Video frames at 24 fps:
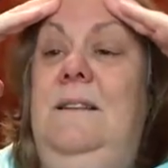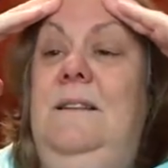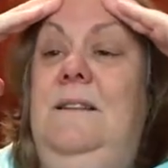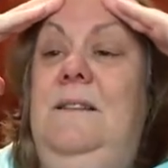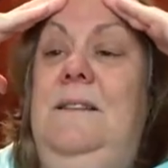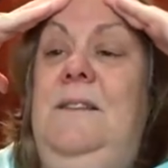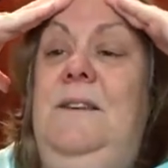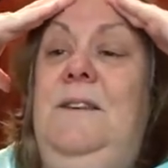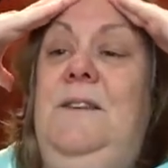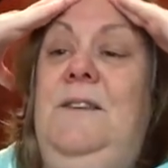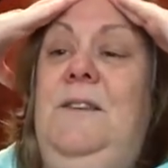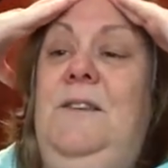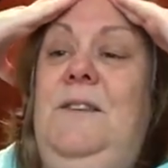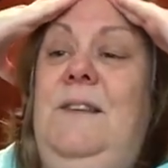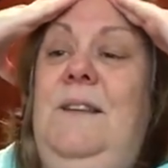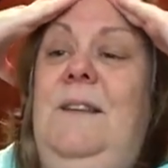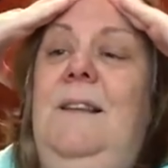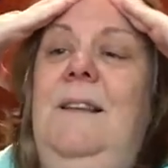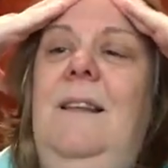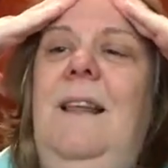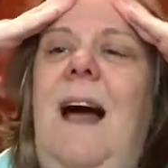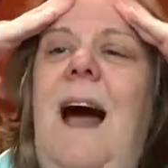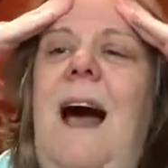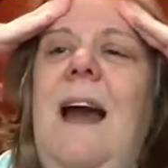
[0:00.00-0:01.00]
there's a
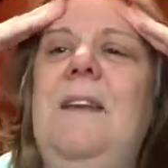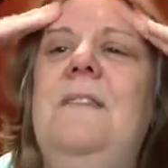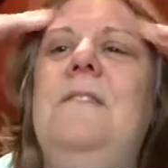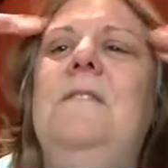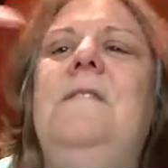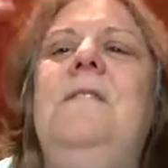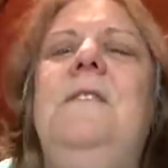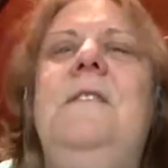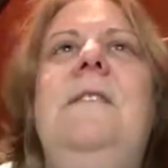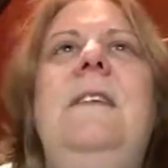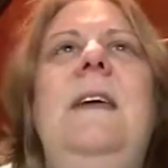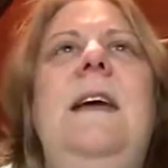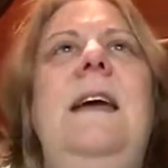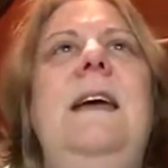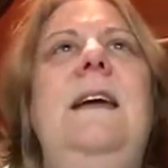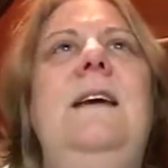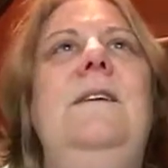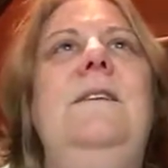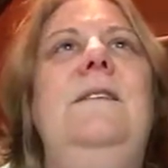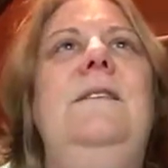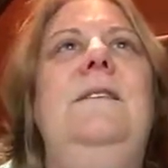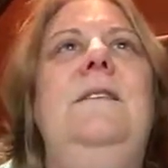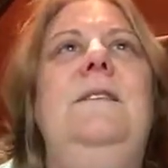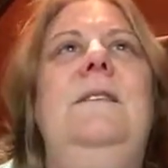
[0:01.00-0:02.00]
lot of
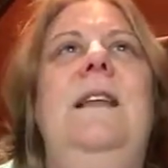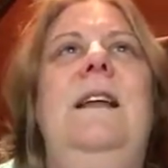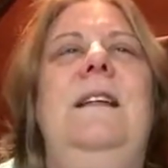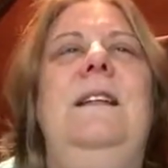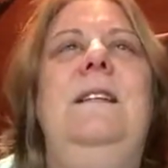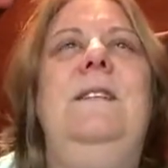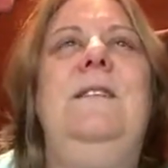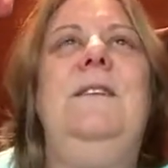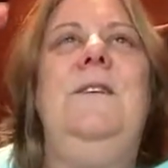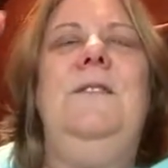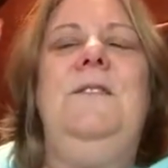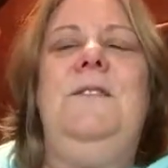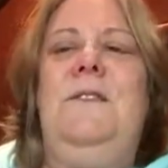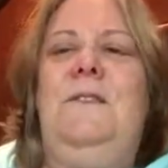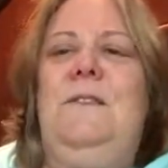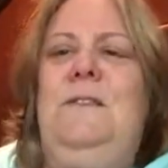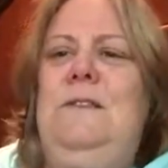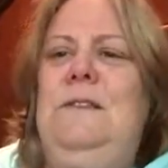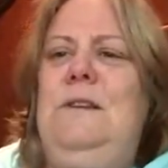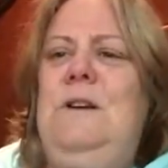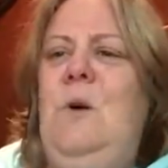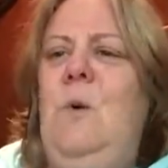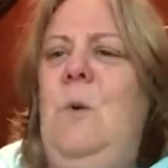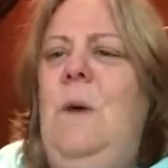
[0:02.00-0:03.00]
things that there's a
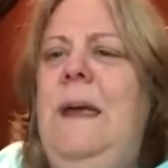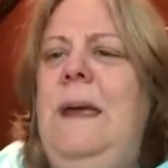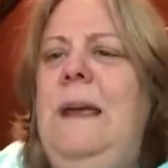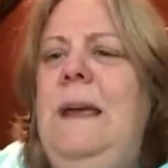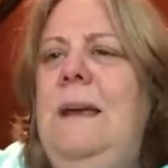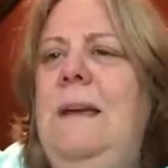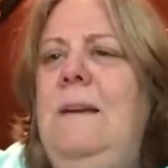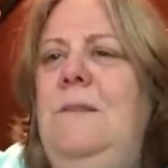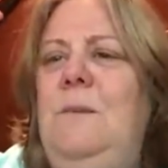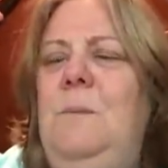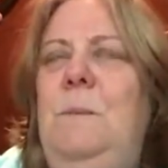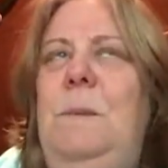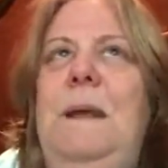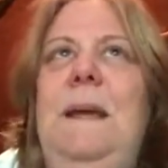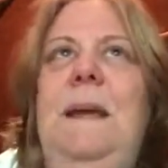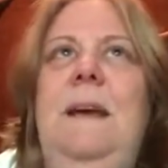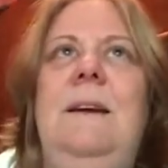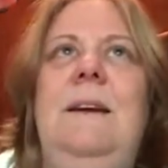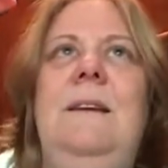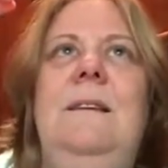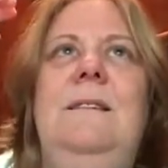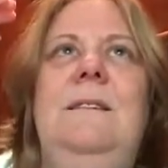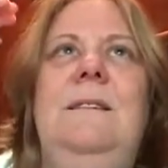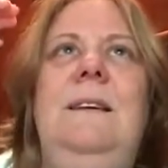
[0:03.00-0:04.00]
squeeze
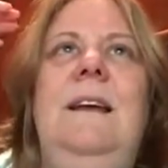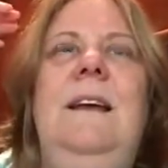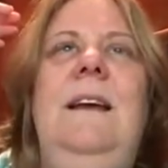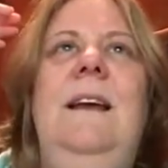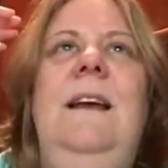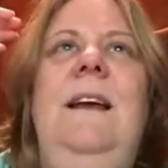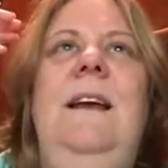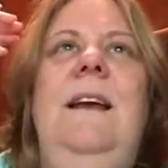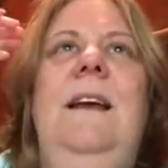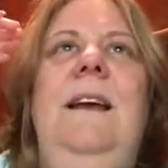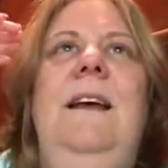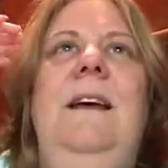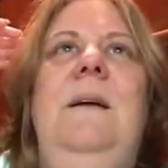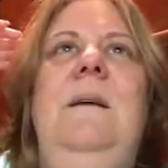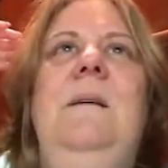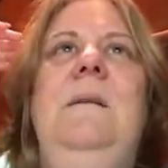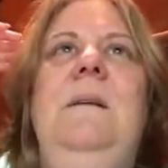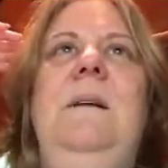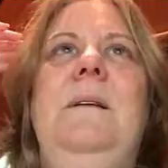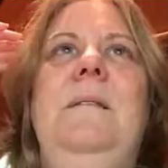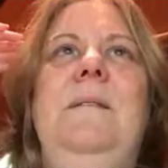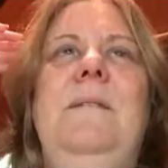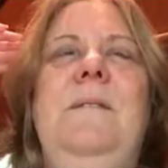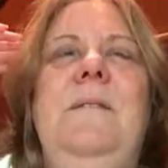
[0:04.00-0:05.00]
because
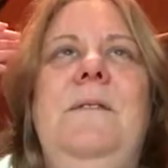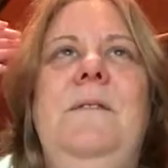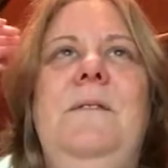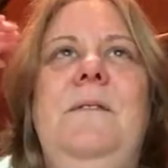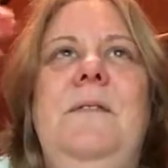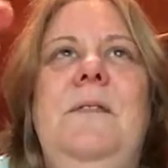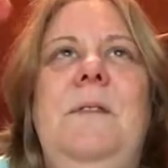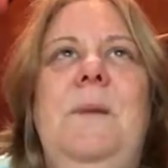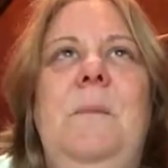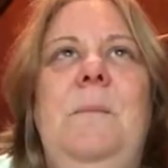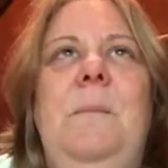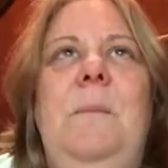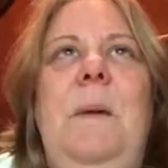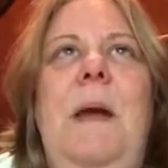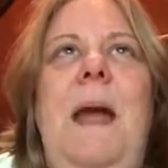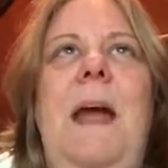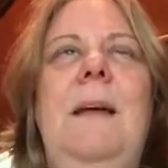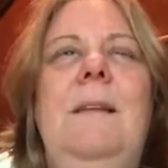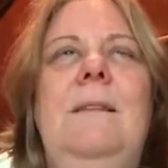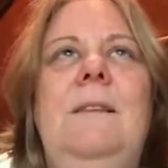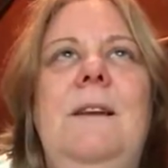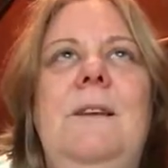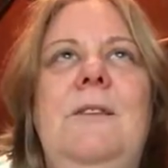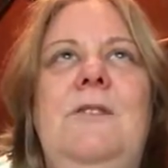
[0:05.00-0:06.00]
the
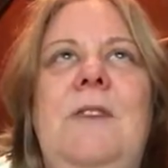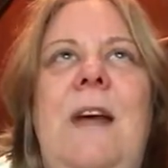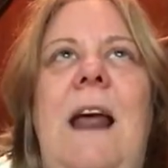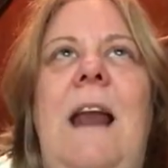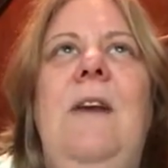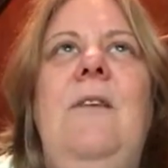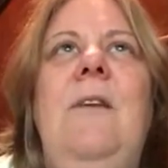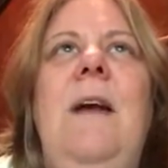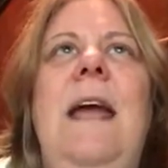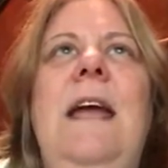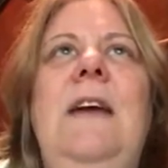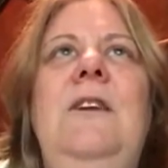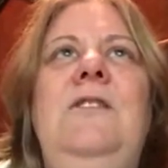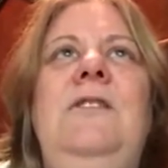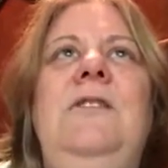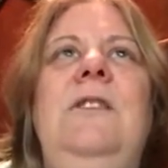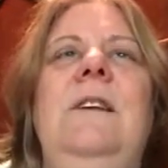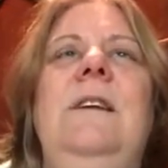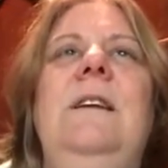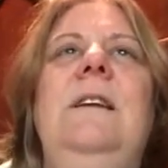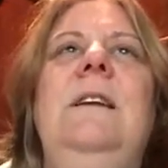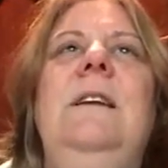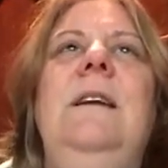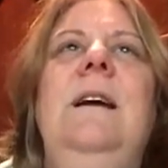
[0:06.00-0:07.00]
the
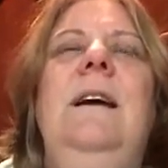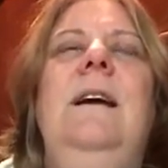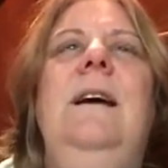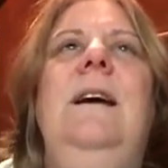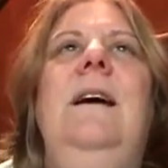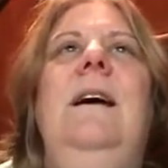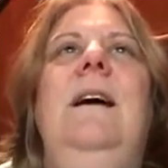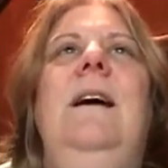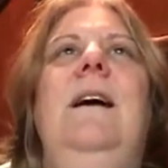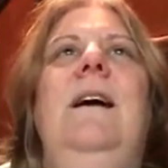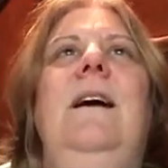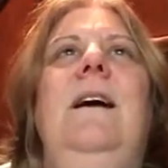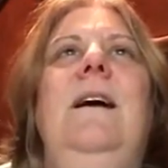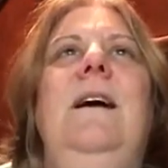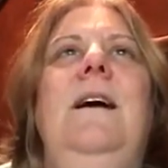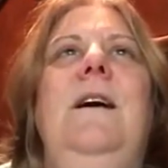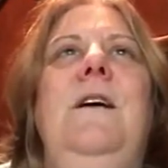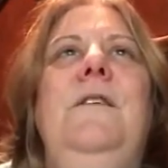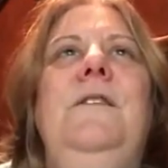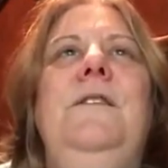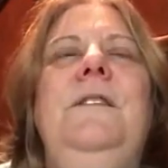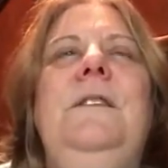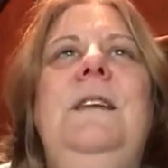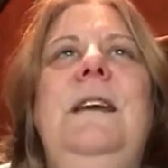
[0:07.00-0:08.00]
generation
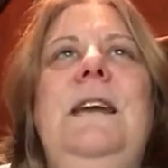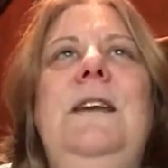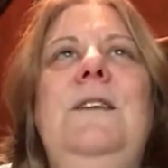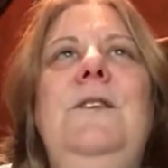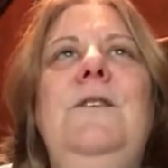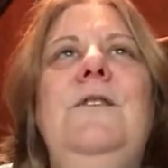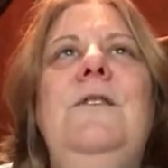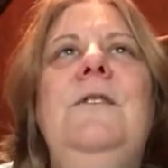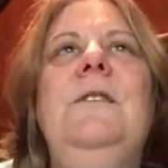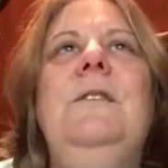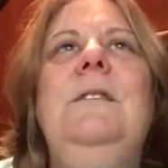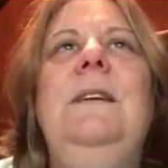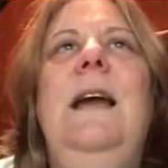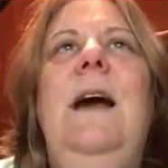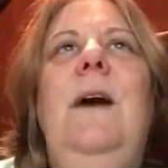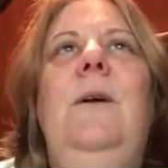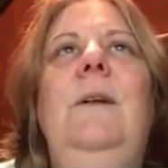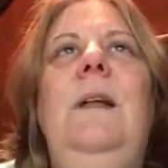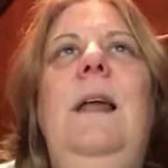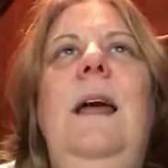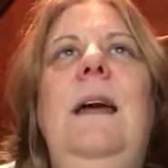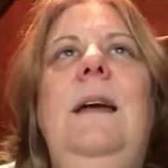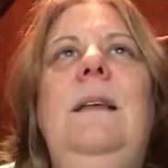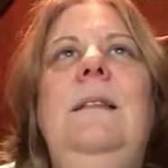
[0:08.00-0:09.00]
of seniors
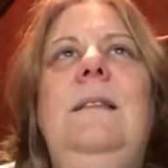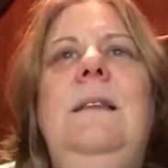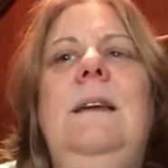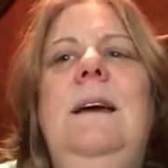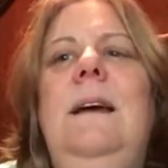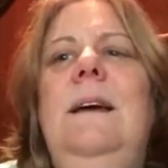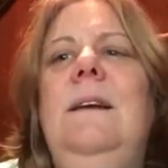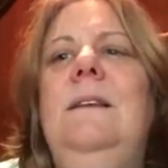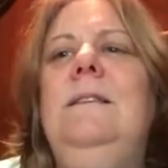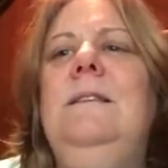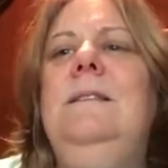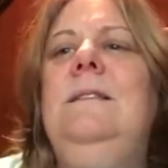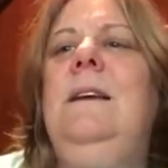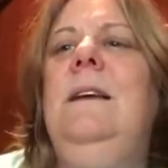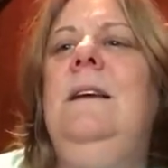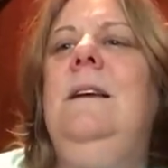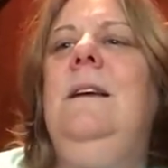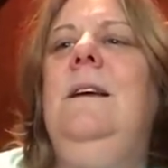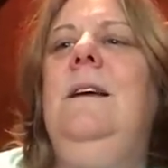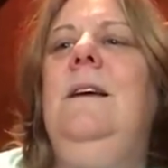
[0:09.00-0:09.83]
now like this